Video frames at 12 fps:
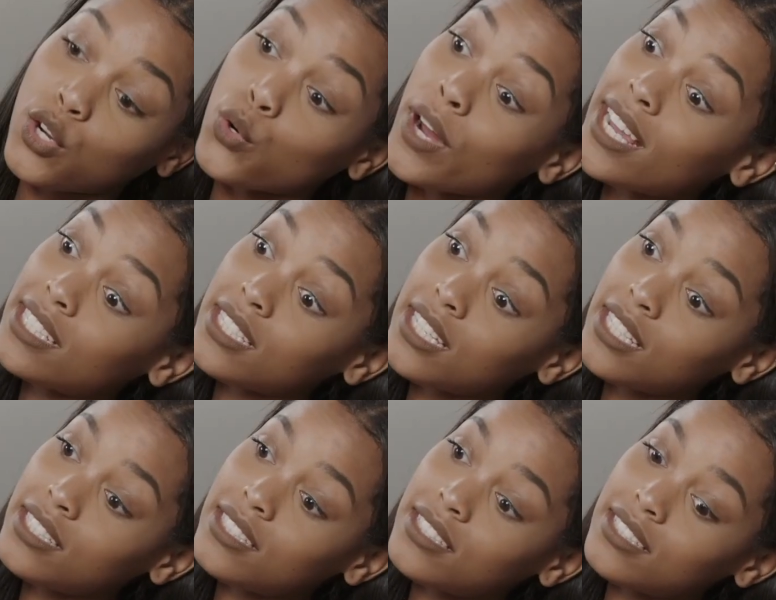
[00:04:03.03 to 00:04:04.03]

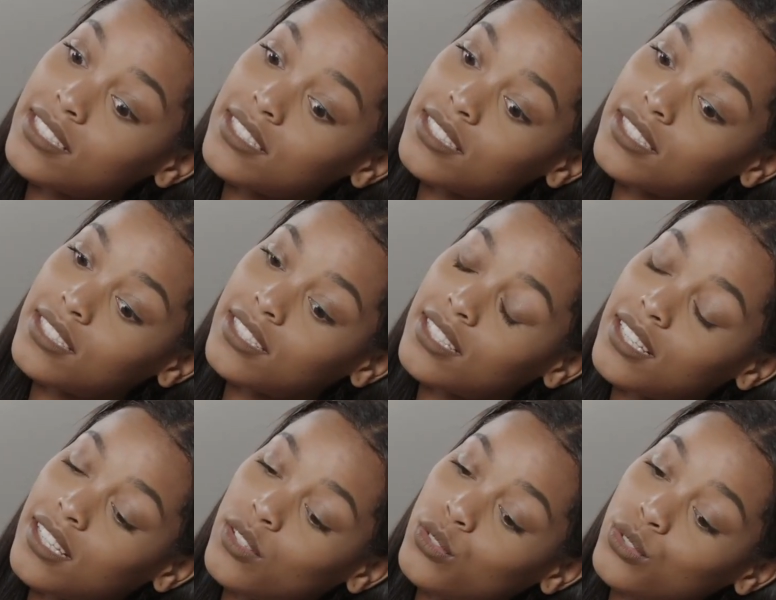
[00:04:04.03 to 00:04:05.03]
Craziest?
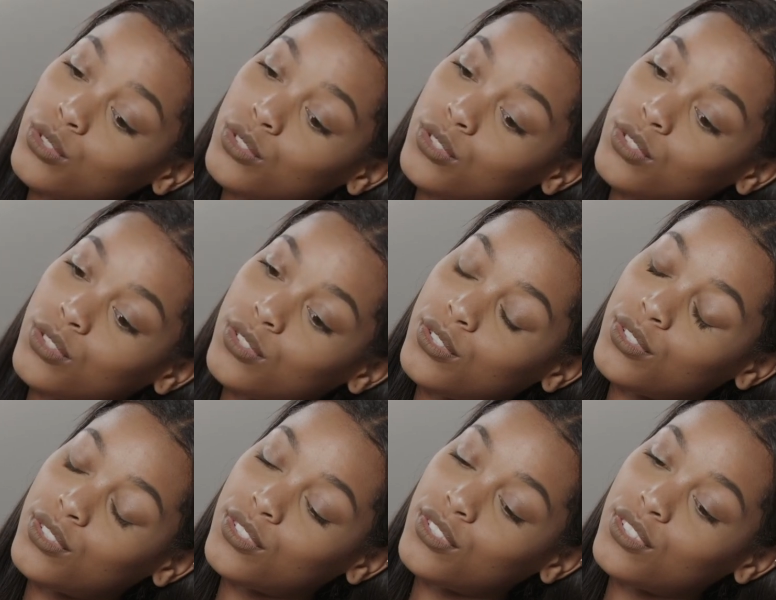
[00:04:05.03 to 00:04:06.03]
Ooh.
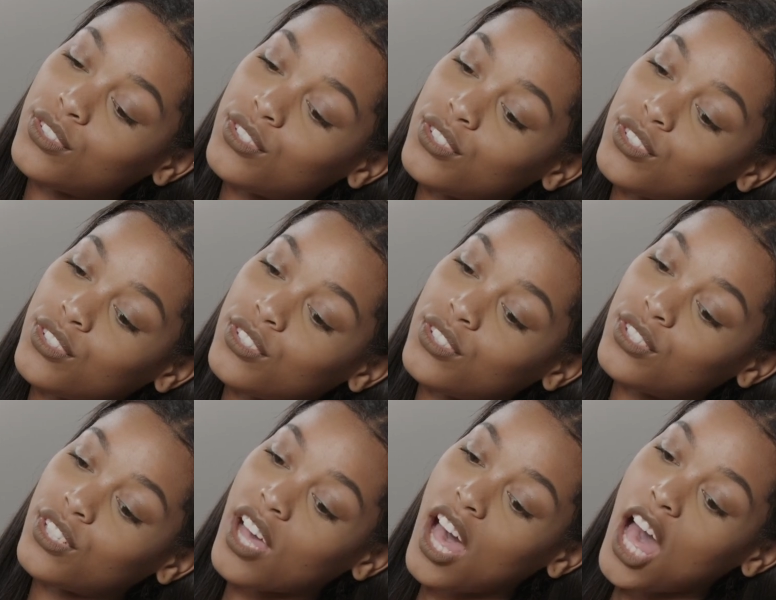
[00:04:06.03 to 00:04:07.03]

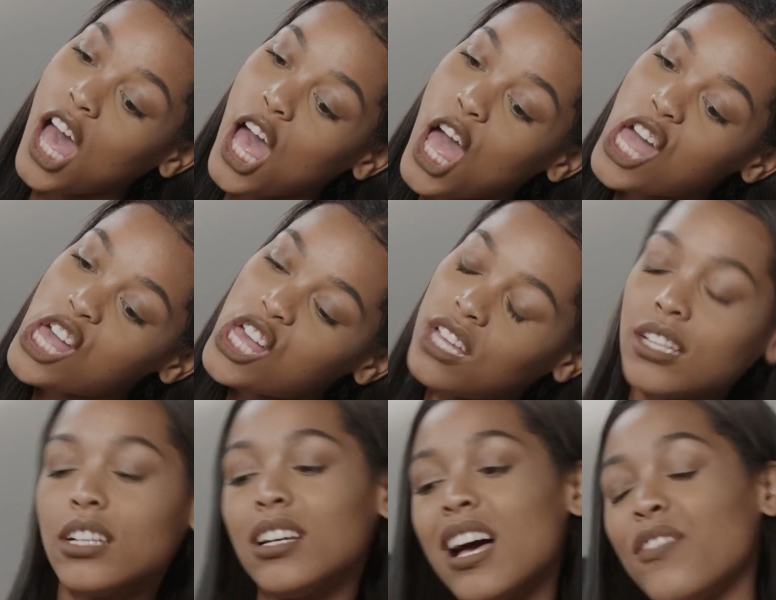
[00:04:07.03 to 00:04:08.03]
Uh,
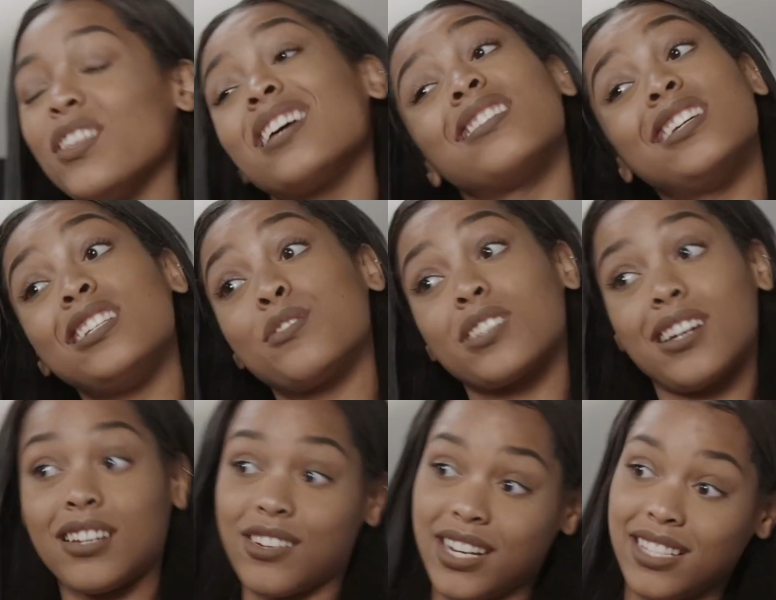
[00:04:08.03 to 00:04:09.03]
I feel like Liz was
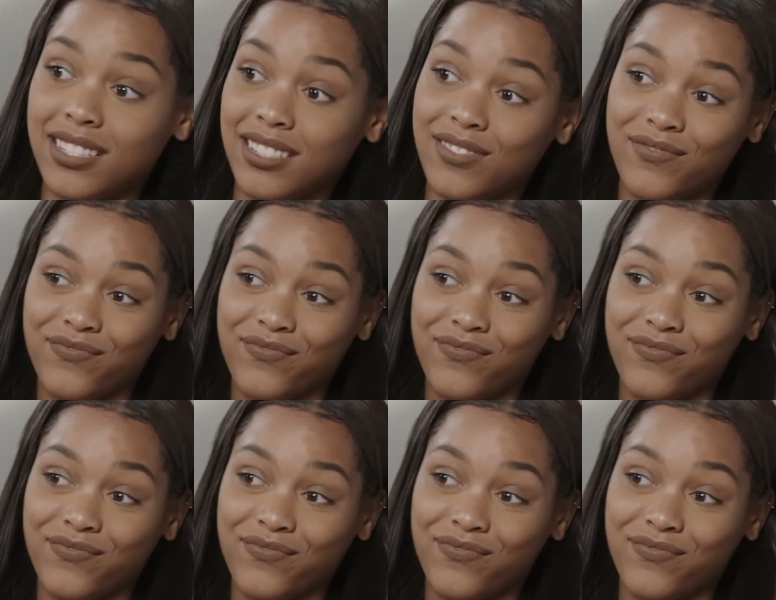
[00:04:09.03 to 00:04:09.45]
kind of crazy.